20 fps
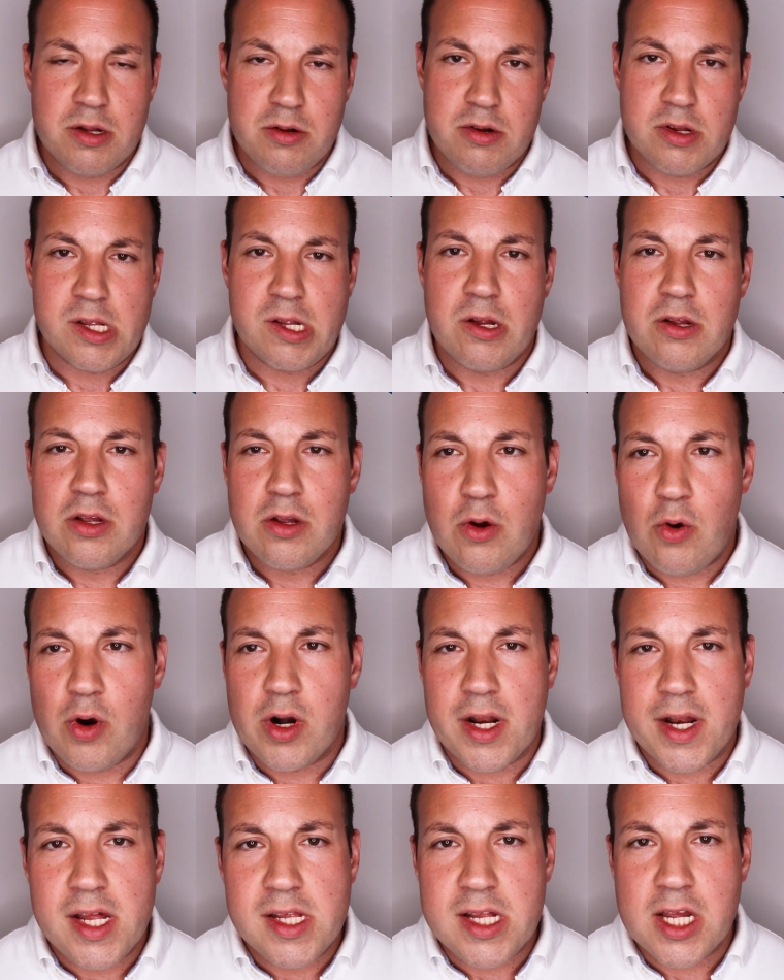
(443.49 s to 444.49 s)
There's
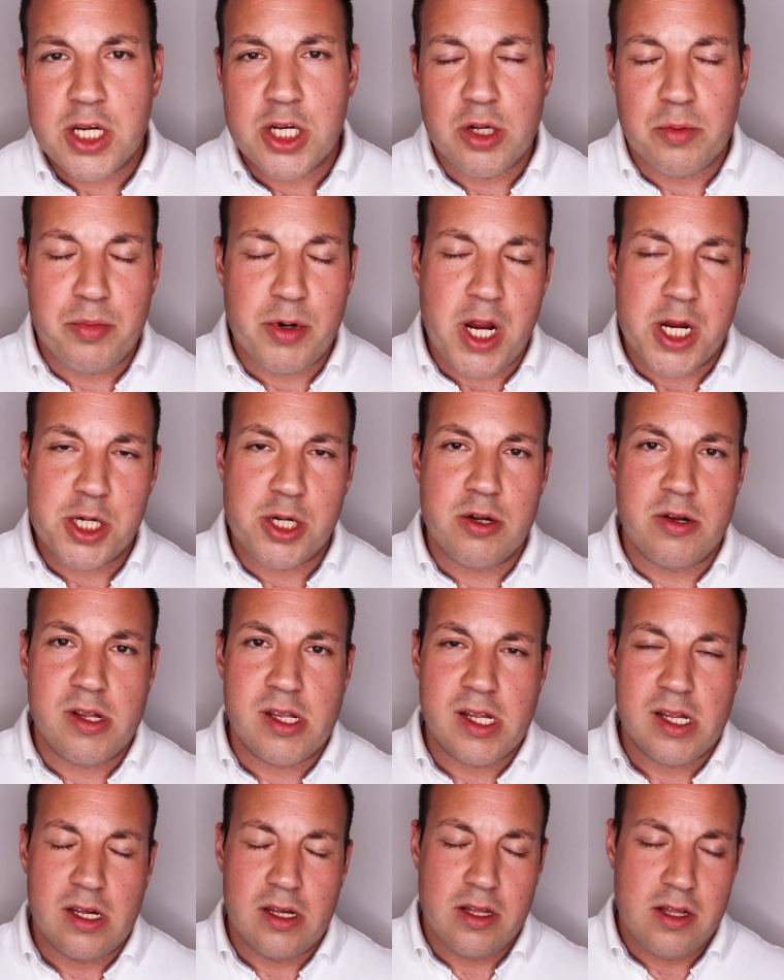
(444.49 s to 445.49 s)
organizational
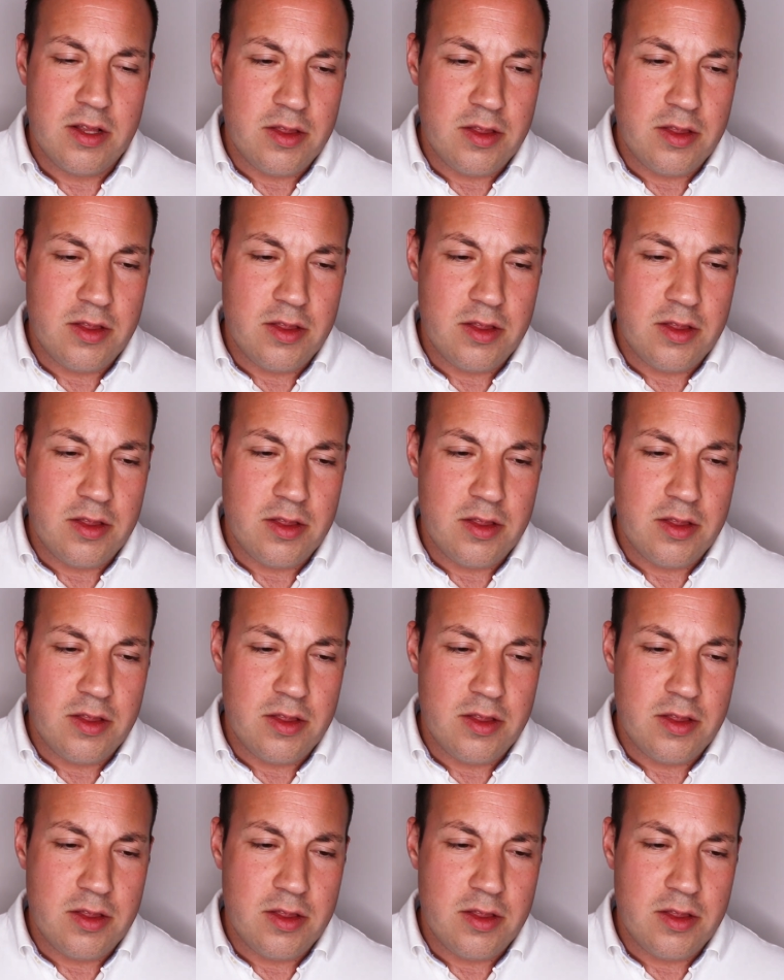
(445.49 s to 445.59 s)
pressures,